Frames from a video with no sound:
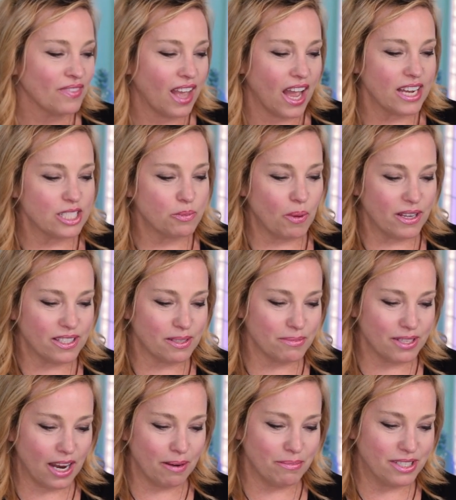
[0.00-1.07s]
I spent some
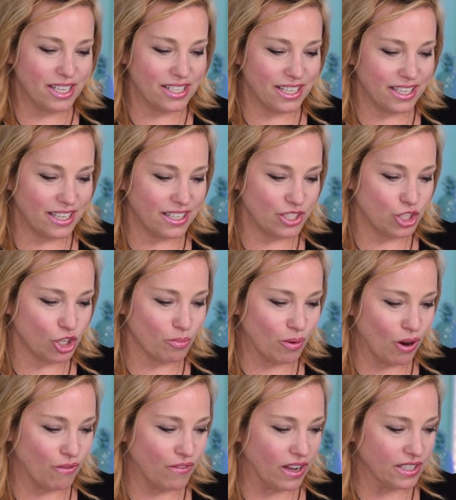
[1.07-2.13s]
time digging into your
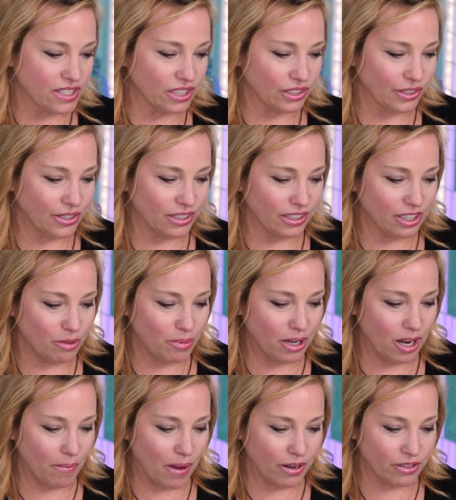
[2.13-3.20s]
profile to learn a little bit
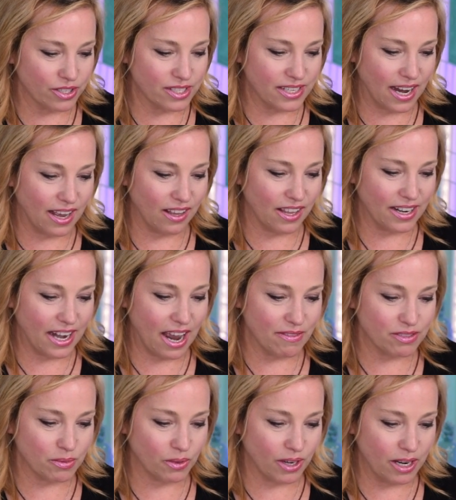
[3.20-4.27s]
about your style, and I have
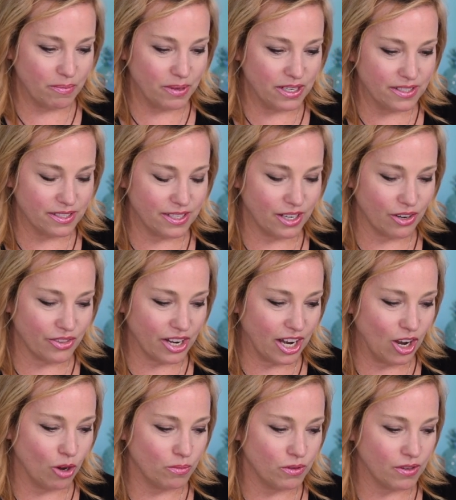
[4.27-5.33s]
some great pieces here that I
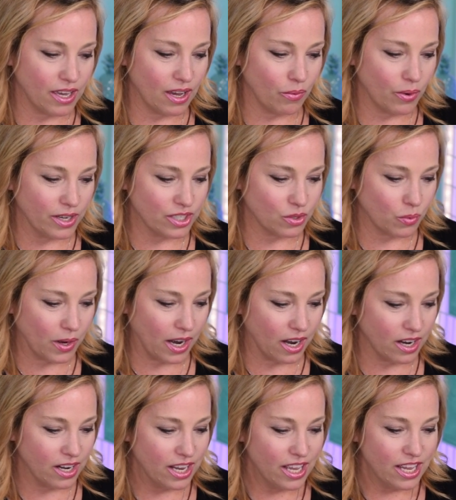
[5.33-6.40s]
hope you can't wait to wear.